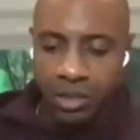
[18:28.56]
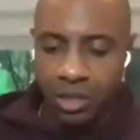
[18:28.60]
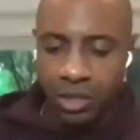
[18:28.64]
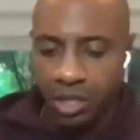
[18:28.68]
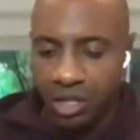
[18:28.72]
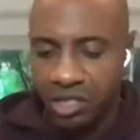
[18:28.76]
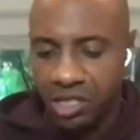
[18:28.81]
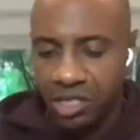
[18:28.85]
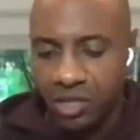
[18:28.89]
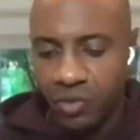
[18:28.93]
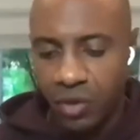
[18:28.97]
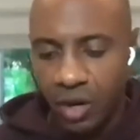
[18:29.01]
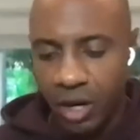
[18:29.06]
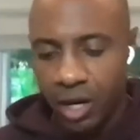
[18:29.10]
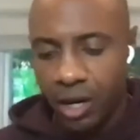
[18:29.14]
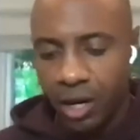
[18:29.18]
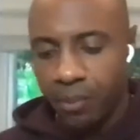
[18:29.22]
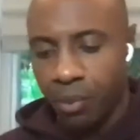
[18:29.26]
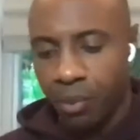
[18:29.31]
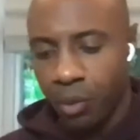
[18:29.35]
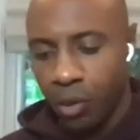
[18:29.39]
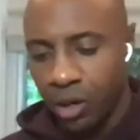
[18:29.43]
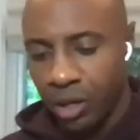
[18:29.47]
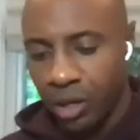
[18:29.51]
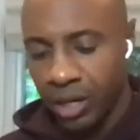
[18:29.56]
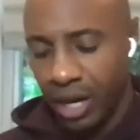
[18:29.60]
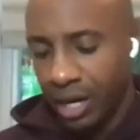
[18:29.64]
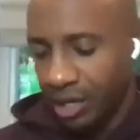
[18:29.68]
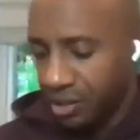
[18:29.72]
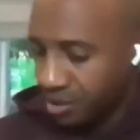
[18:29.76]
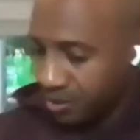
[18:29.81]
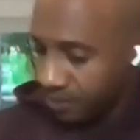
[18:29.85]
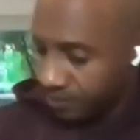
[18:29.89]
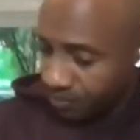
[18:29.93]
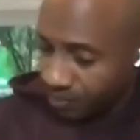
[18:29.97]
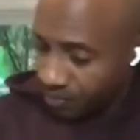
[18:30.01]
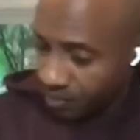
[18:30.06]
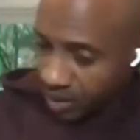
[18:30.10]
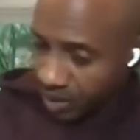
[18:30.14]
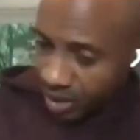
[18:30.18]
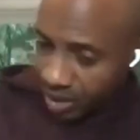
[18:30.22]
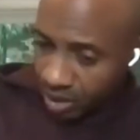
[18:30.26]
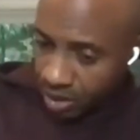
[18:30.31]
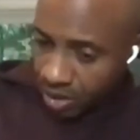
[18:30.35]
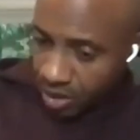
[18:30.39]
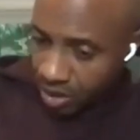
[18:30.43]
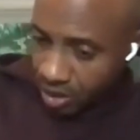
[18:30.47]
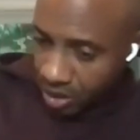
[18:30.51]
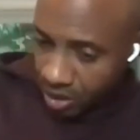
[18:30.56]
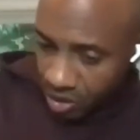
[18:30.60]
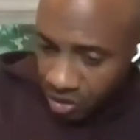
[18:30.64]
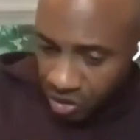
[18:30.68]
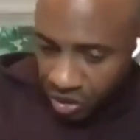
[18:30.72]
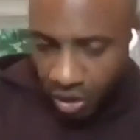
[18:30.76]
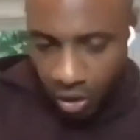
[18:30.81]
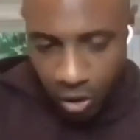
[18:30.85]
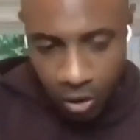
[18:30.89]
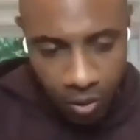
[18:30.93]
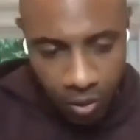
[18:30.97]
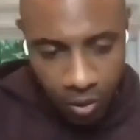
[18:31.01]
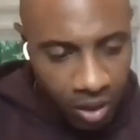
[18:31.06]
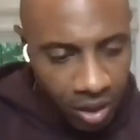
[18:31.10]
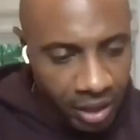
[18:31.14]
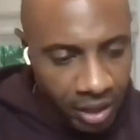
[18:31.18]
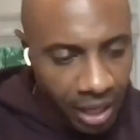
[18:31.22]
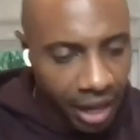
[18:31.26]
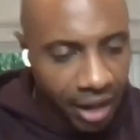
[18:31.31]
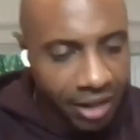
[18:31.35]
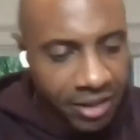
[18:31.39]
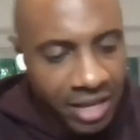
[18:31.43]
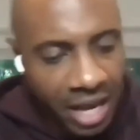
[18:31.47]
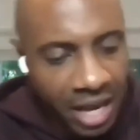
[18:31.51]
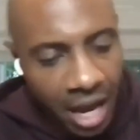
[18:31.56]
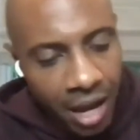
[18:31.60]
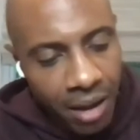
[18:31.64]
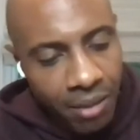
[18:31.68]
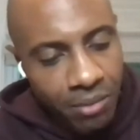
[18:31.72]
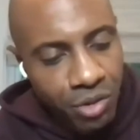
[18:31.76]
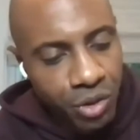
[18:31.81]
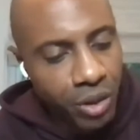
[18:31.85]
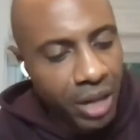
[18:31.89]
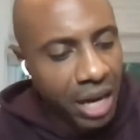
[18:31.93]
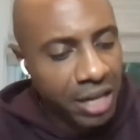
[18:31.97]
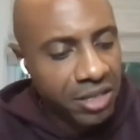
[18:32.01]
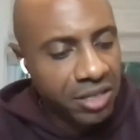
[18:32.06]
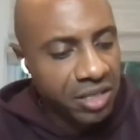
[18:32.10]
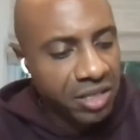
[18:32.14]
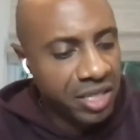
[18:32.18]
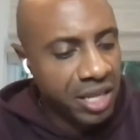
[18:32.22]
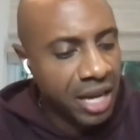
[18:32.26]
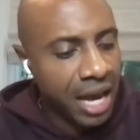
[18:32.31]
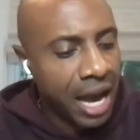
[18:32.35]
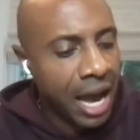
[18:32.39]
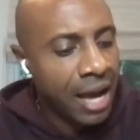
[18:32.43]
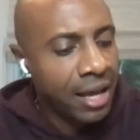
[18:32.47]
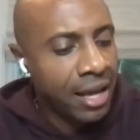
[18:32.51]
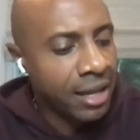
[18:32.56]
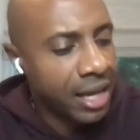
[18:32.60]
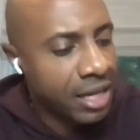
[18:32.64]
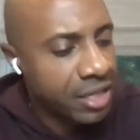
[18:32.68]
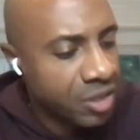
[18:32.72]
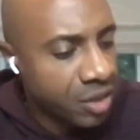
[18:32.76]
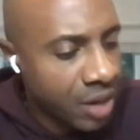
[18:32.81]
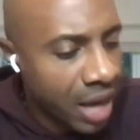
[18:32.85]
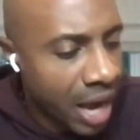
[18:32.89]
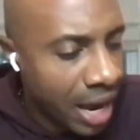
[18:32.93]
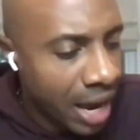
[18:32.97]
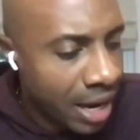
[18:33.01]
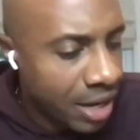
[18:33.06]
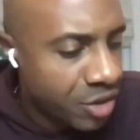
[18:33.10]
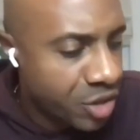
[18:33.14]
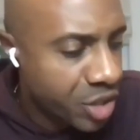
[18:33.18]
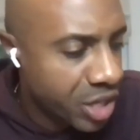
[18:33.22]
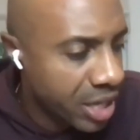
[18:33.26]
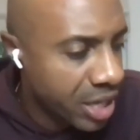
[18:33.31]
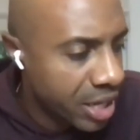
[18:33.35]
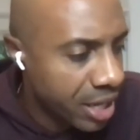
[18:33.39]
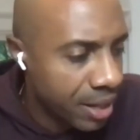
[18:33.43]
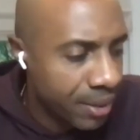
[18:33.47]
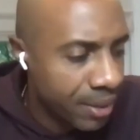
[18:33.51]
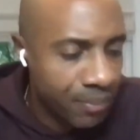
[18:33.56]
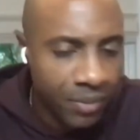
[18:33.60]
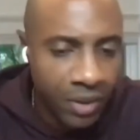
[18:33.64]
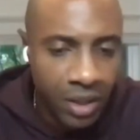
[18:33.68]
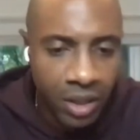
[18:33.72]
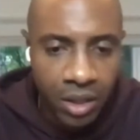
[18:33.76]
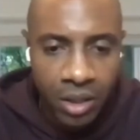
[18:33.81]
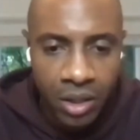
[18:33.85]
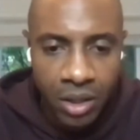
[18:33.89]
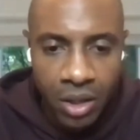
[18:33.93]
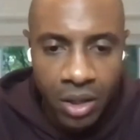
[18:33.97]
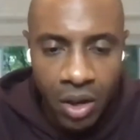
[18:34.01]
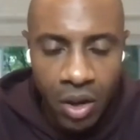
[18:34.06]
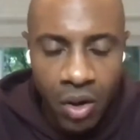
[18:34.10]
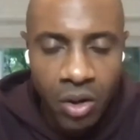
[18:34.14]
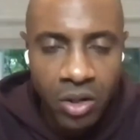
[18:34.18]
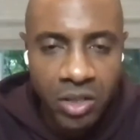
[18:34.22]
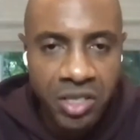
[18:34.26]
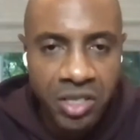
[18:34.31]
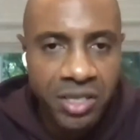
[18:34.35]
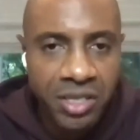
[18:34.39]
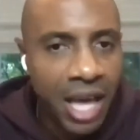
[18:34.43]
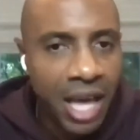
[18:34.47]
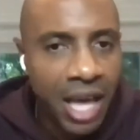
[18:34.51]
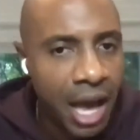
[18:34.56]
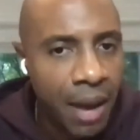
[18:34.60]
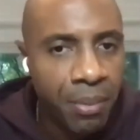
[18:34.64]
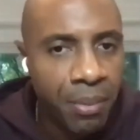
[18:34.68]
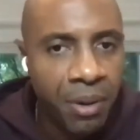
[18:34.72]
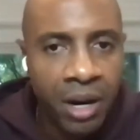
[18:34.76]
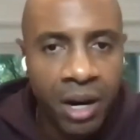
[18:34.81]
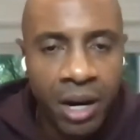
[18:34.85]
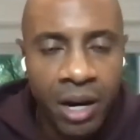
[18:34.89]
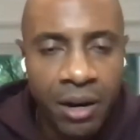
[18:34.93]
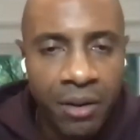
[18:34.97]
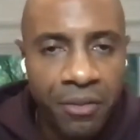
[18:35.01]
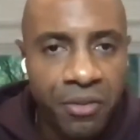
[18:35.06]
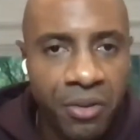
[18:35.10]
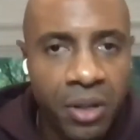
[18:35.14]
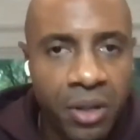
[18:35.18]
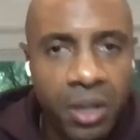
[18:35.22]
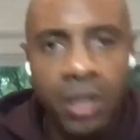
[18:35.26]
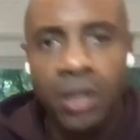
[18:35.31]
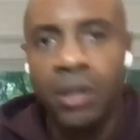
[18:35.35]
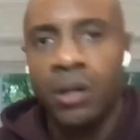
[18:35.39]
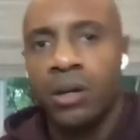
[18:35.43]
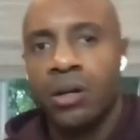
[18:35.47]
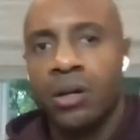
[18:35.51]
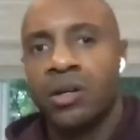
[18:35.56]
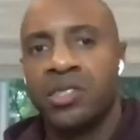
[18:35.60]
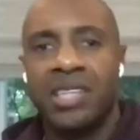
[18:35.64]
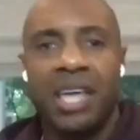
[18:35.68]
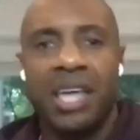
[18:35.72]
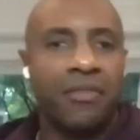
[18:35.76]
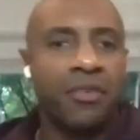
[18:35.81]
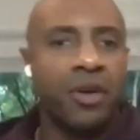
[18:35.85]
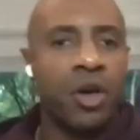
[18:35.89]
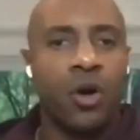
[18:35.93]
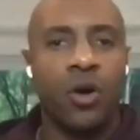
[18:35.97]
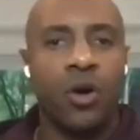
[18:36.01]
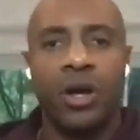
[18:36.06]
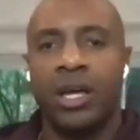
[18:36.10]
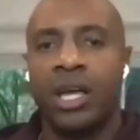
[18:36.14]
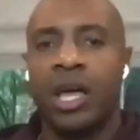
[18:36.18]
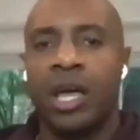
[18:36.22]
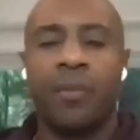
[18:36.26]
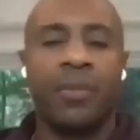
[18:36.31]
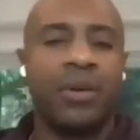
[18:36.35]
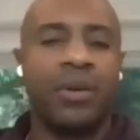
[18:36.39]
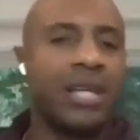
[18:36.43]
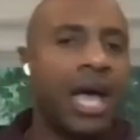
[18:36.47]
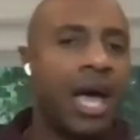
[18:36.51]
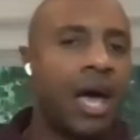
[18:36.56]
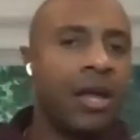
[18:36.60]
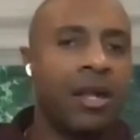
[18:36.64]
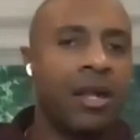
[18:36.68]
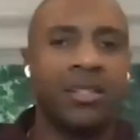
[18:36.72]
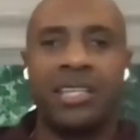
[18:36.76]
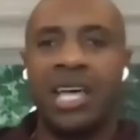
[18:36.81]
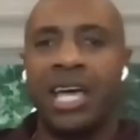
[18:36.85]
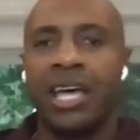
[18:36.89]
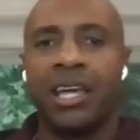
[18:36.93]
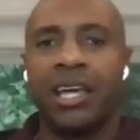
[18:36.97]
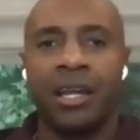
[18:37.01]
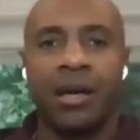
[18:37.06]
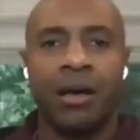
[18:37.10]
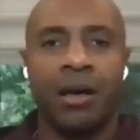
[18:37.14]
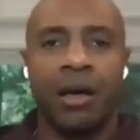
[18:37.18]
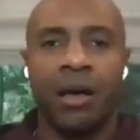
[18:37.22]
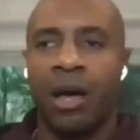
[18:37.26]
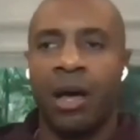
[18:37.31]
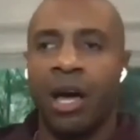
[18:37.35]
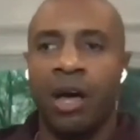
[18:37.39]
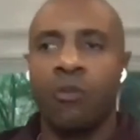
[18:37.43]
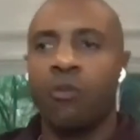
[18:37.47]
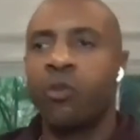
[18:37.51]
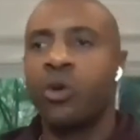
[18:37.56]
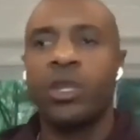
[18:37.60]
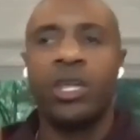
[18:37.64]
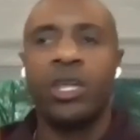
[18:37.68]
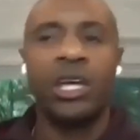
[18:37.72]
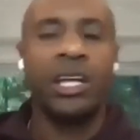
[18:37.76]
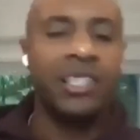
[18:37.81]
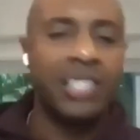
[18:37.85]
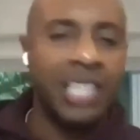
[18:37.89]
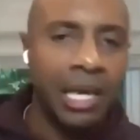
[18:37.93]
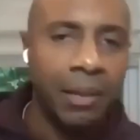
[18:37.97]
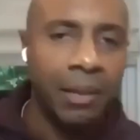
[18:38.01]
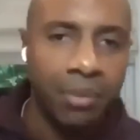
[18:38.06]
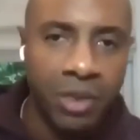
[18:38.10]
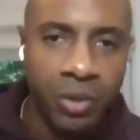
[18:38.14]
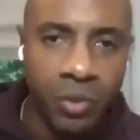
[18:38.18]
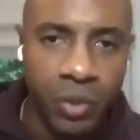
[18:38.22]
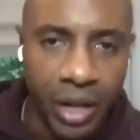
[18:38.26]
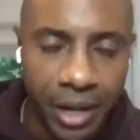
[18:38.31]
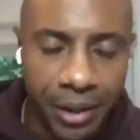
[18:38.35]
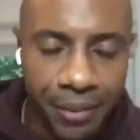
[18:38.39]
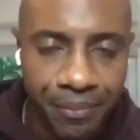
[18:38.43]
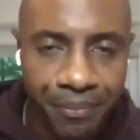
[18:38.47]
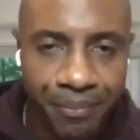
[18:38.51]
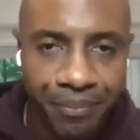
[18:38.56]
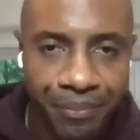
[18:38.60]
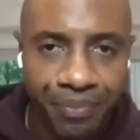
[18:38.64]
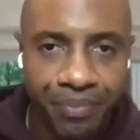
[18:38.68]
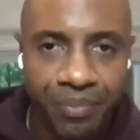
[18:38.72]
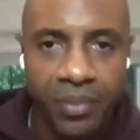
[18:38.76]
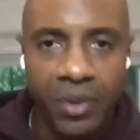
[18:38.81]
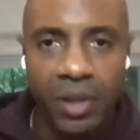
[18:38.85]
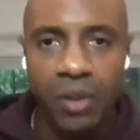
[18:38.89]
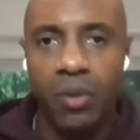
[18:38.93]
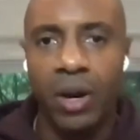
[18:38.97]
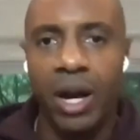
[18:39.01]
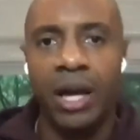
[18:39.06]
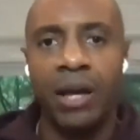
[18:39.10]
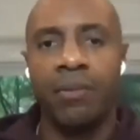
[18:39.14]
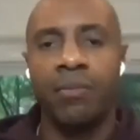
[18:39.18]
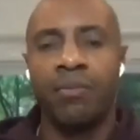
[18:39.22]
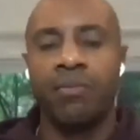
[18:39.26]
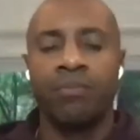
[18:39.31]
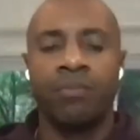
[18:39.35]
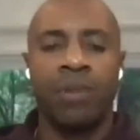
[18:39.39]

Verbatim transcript: So this is very important, guys. So a lot of times you guys will see highlights on IG, on Snap of Steph Curry coming down and taking a, a really deep three, right?